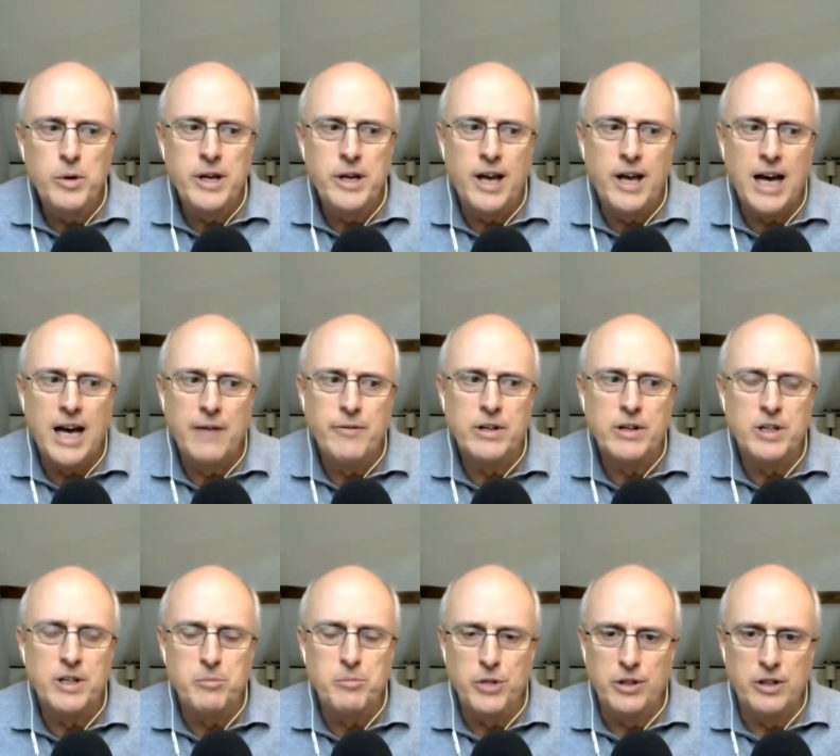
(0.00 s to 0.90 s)
we have a
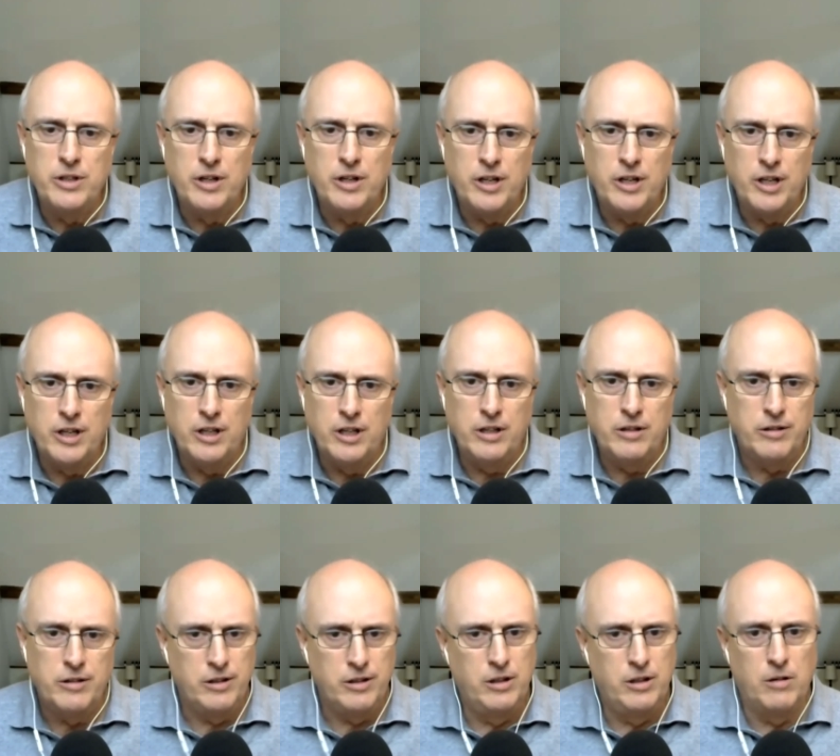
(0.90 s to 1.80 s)
community,
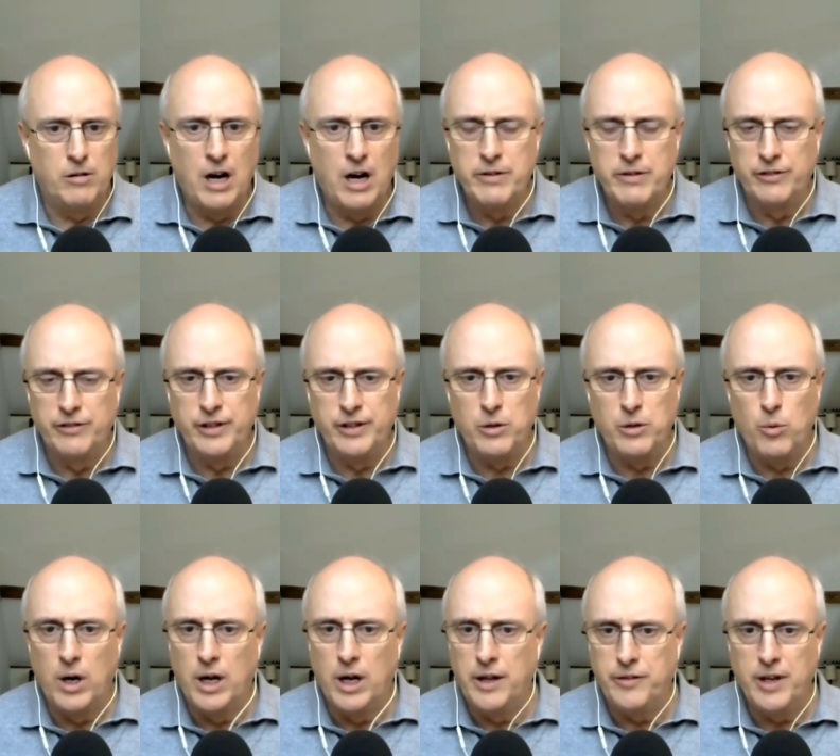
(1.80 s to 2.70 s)
obviously
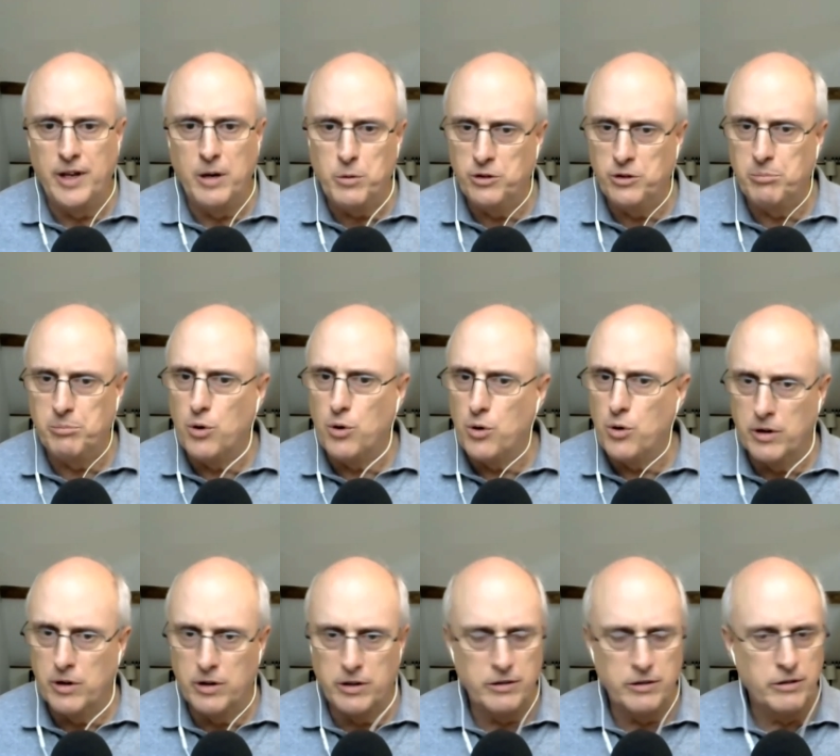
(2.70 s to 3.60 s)
one that was
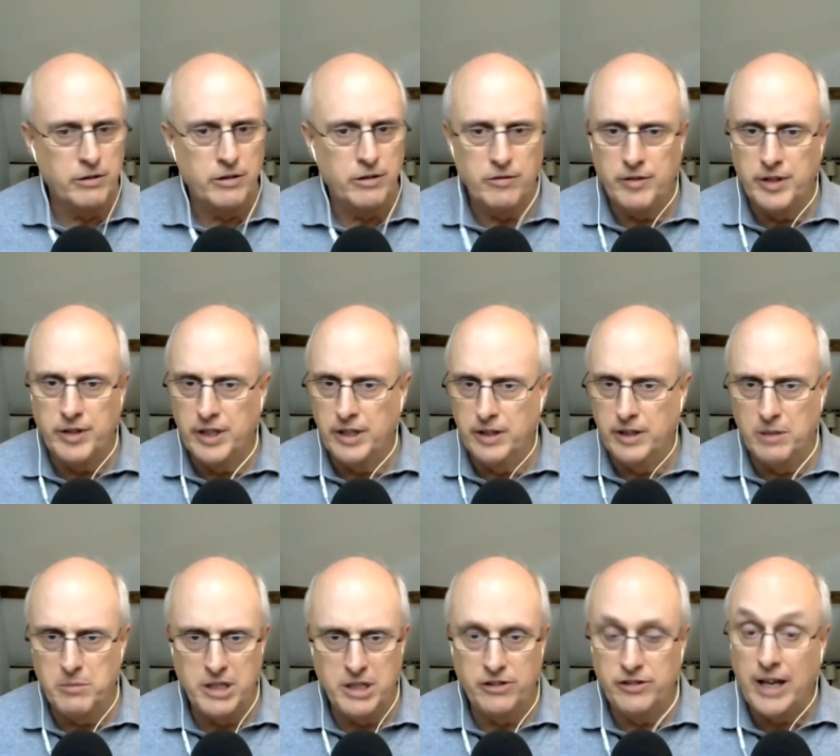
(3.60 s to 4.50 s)
born in
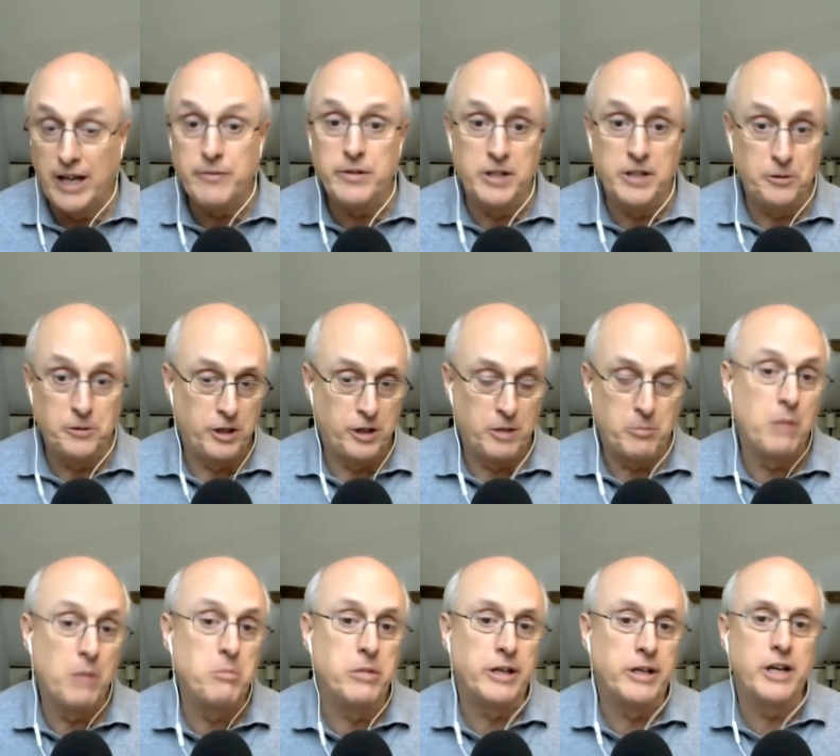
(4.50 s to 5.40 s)
the mid 70s with the
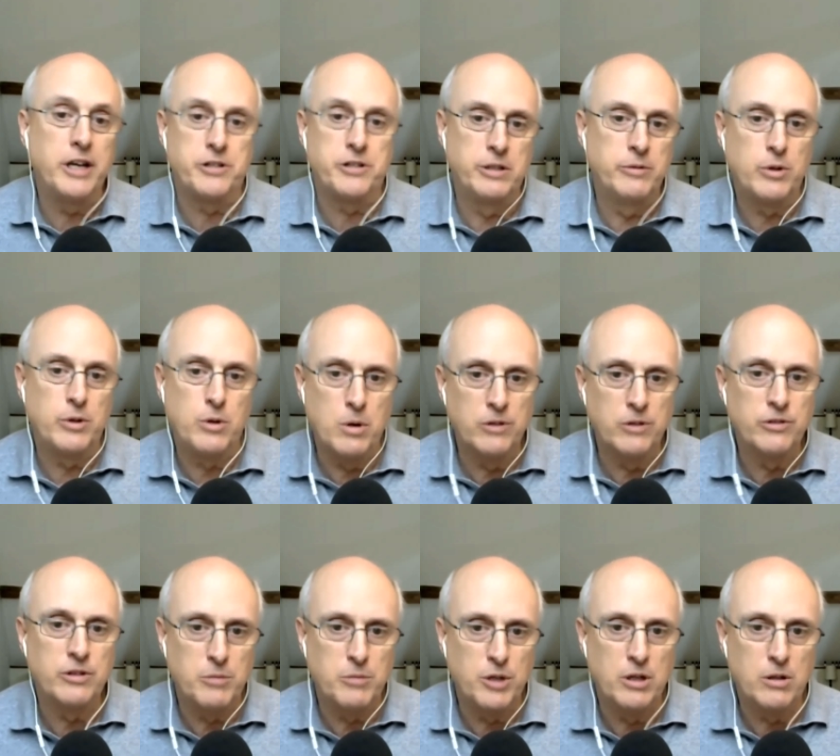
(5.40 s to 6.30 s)
publication of A
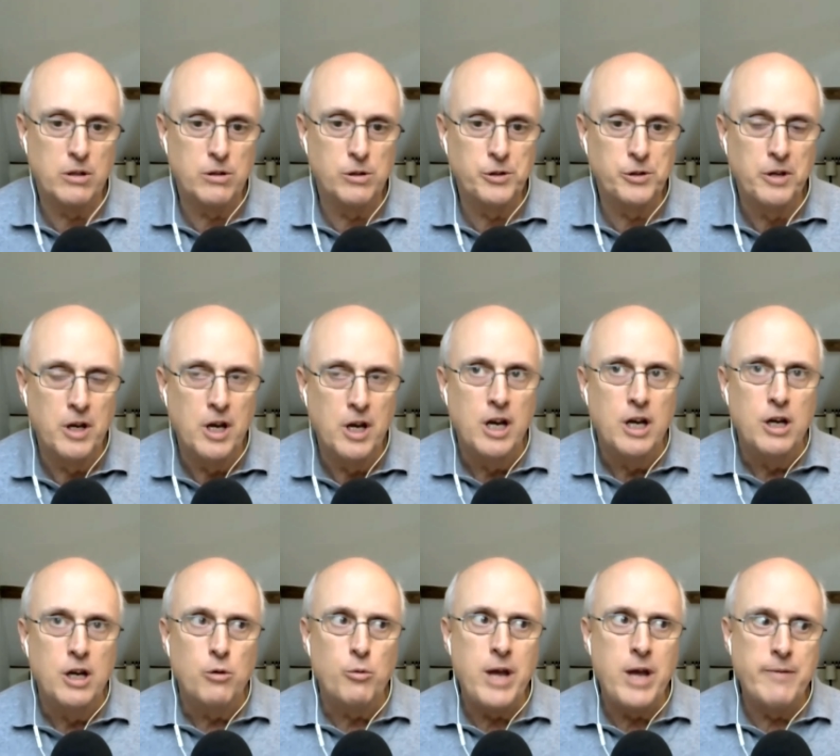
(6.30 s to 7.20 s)
Course in Miracles.
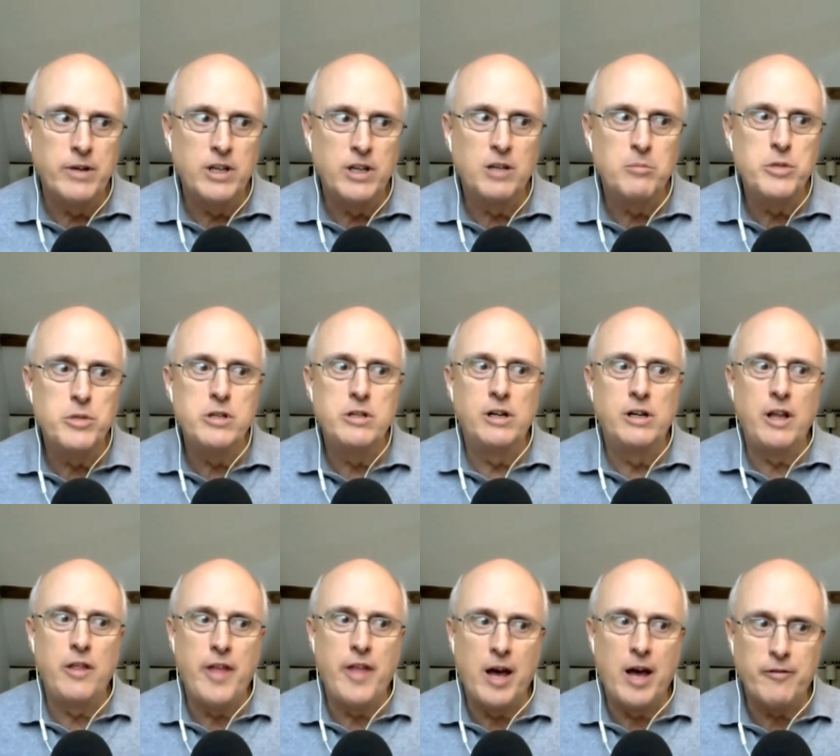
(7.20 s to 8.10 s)
We have a
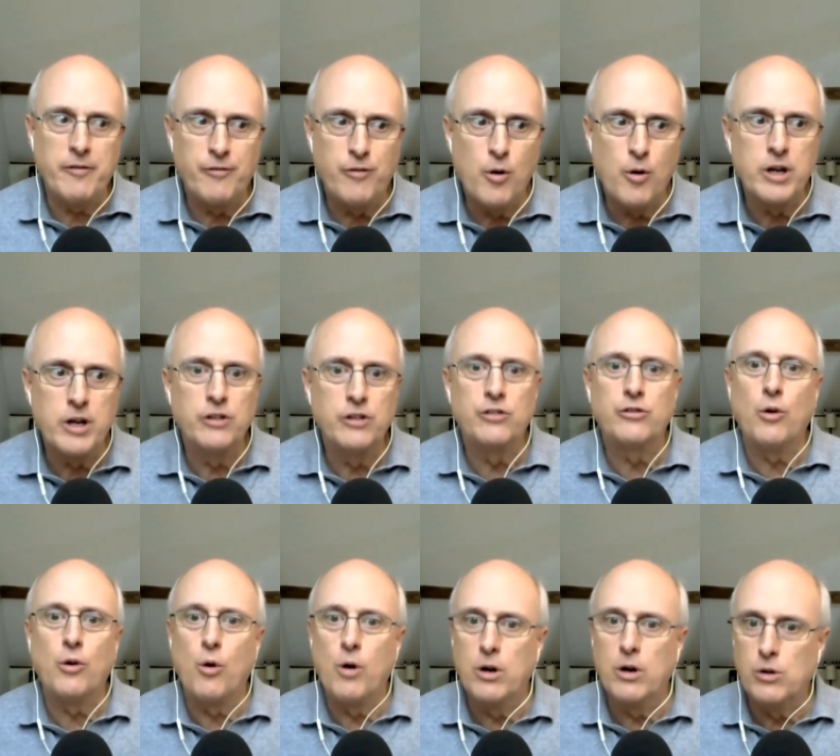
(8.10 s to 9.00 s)
community that, for
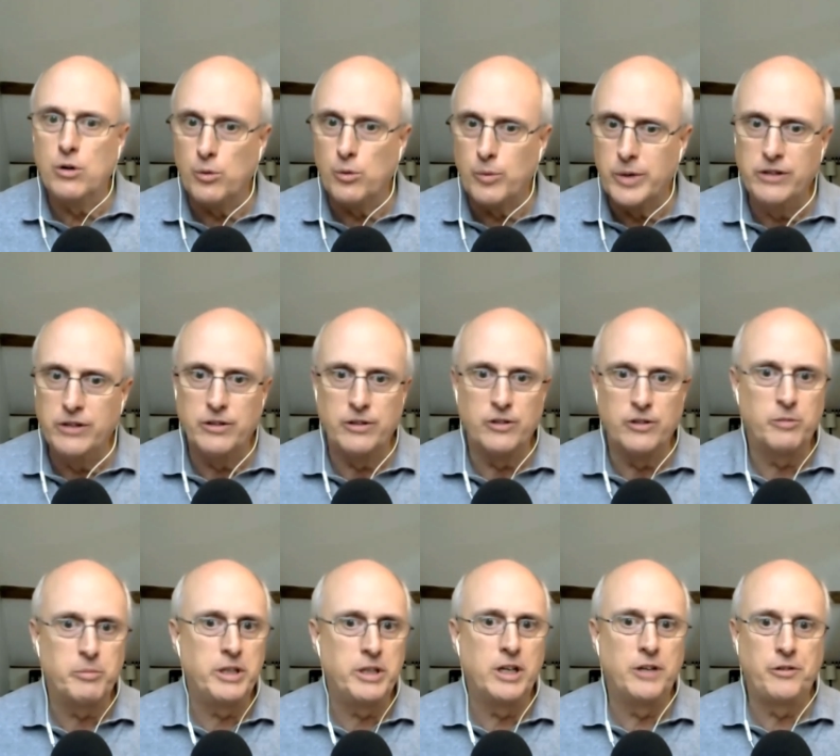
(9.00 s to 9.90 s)
historical reasons,
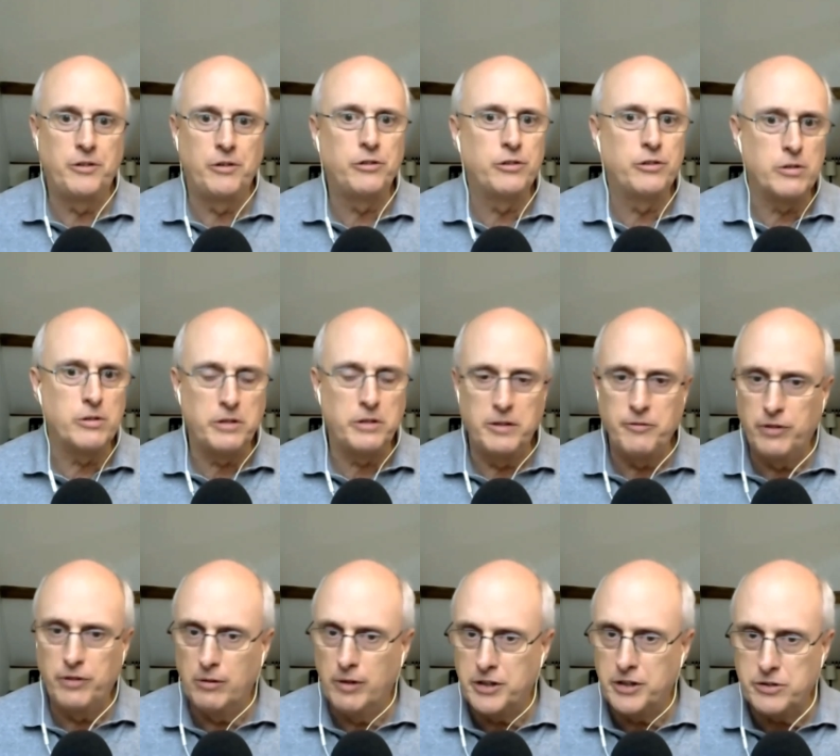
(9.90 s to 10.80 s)
because of certain
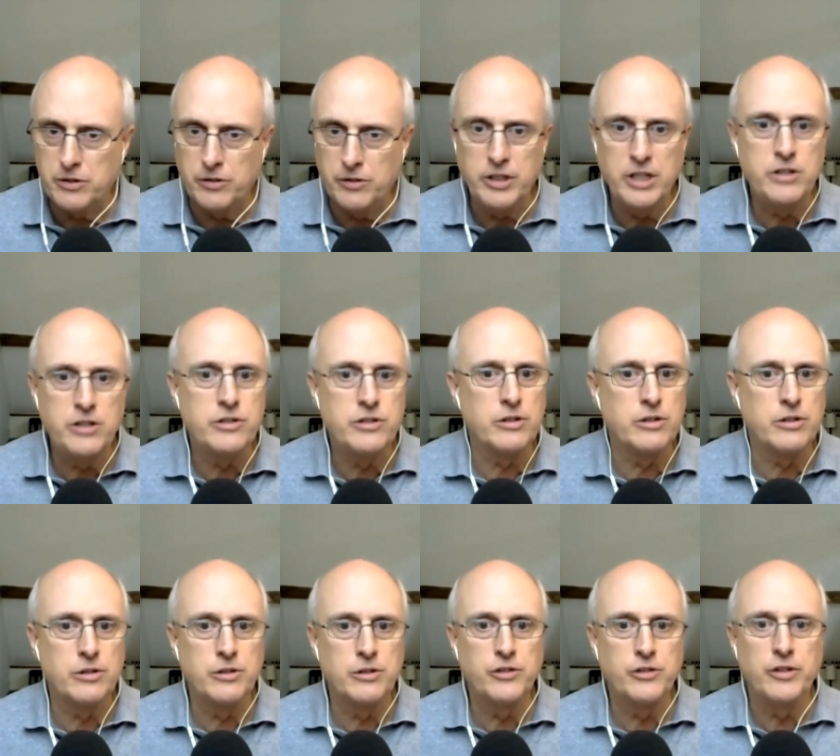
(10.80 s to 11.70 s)
influential
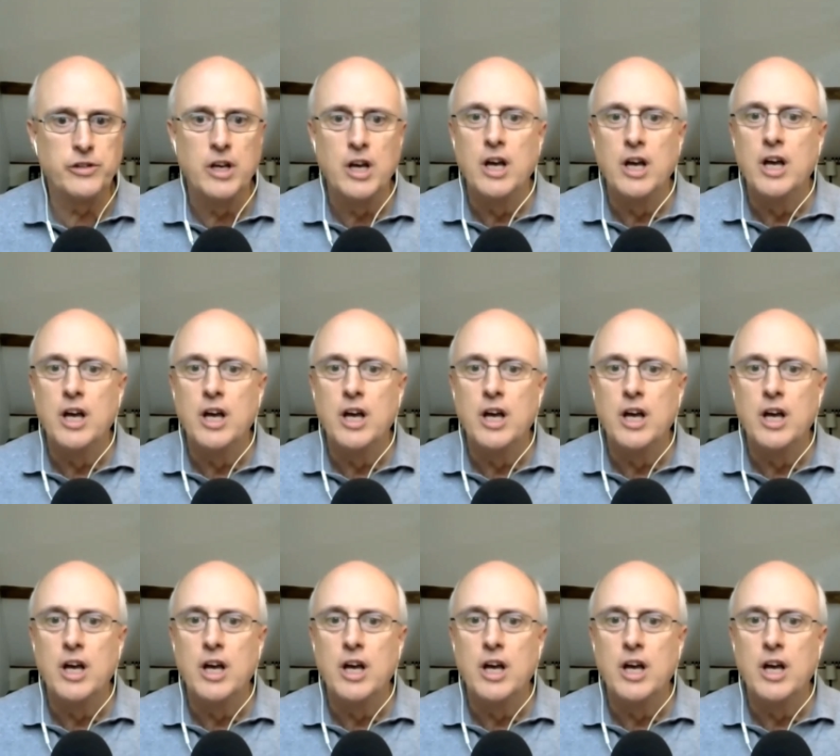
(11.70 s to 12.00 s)
teachers,